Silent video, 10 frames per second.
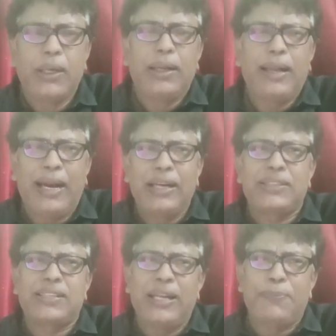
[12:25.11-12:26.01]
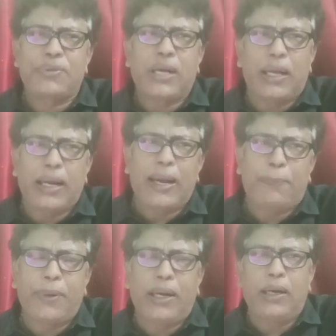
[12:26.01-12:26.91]
landslips have
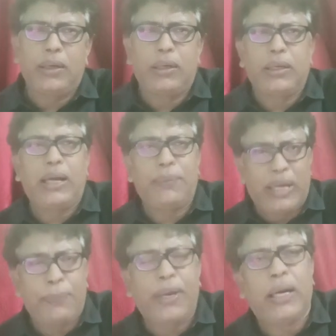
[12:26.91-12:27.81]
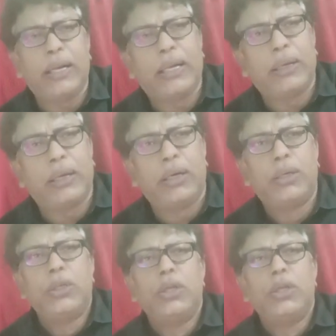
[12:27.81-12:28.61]
happened in